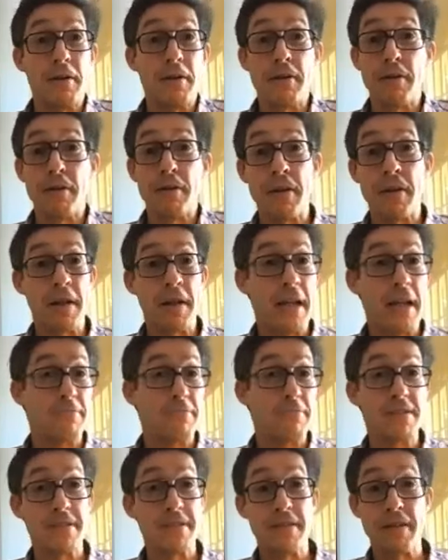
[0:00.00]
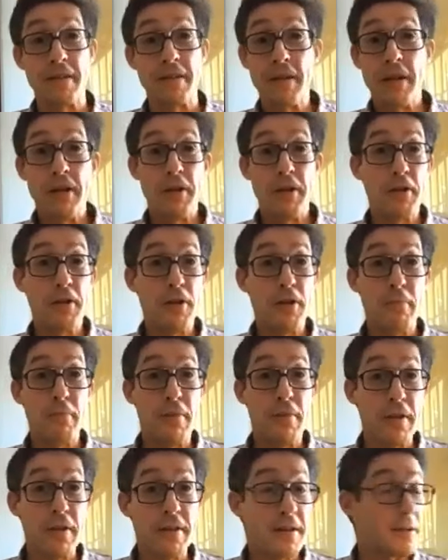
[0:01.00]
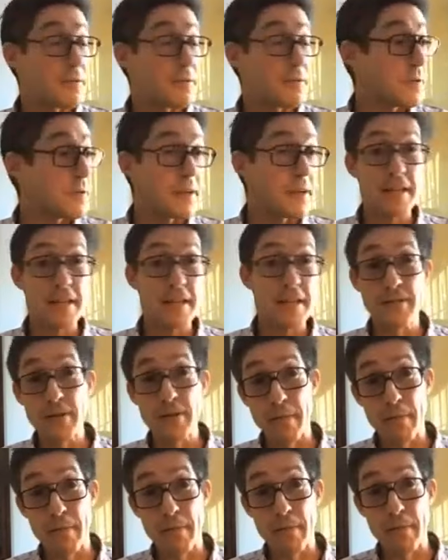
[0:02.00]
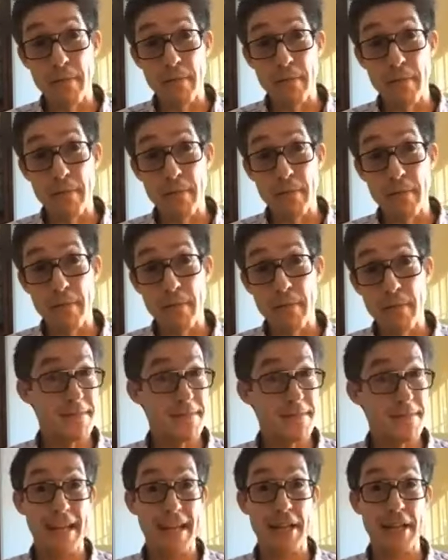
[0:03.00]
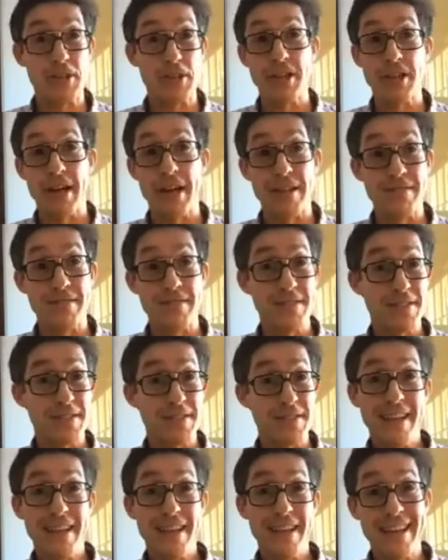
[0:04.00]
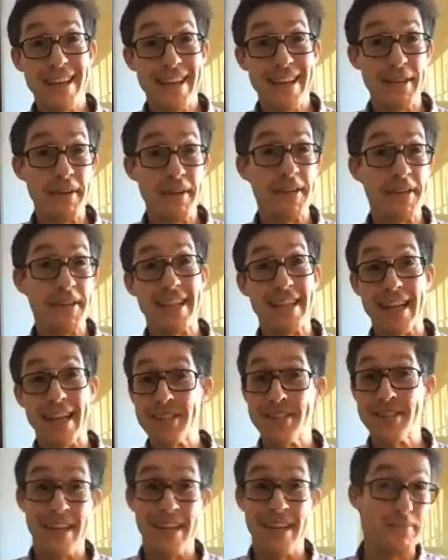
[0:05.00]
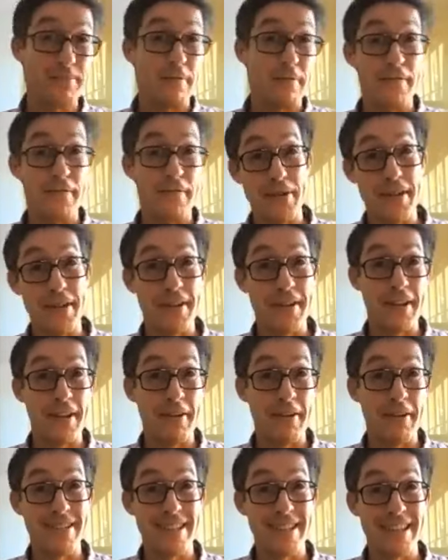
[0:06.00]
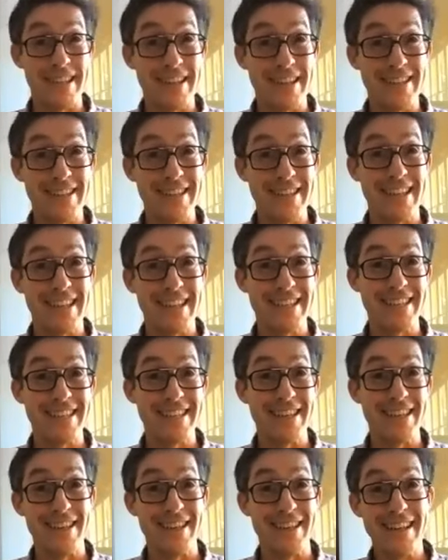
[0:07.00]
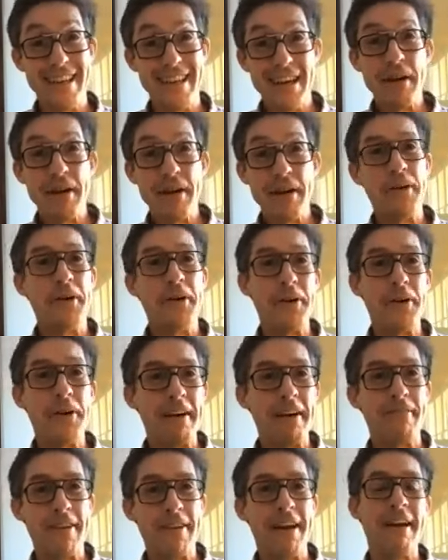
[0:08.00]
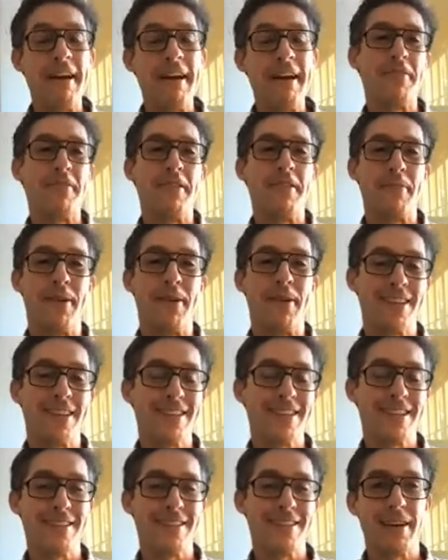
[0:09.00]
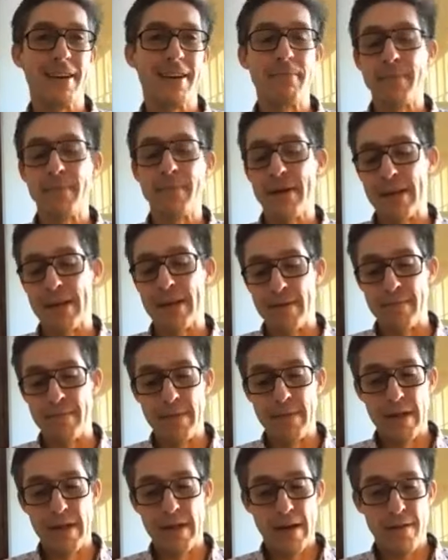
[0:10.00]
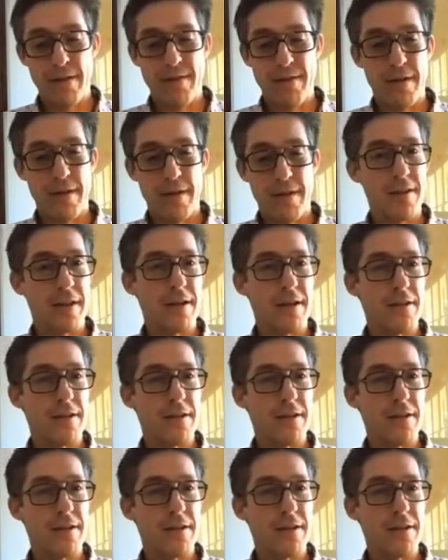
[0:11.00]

career, you know, it could be an accountant, it could be working in a supermarket stacking shelves. You know, you got to stack shelves before you can go onto the till, or however it works. I don't know, but I think